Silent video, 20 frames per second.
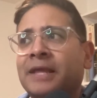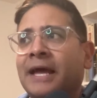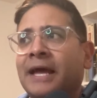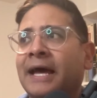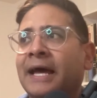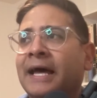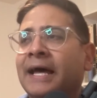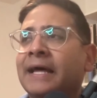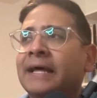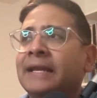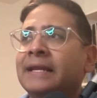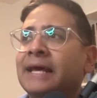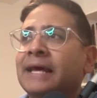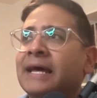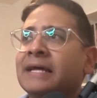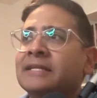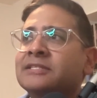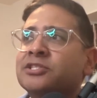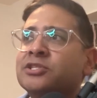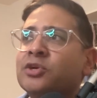And
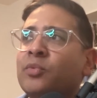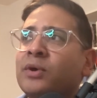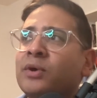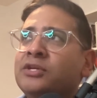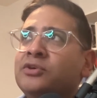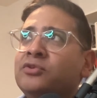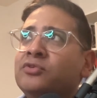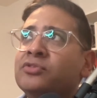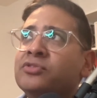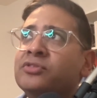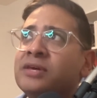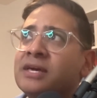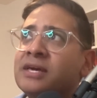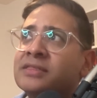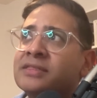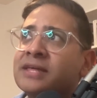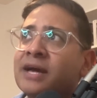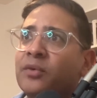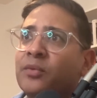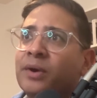so when you
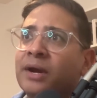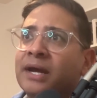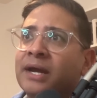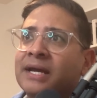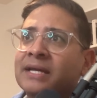think that way,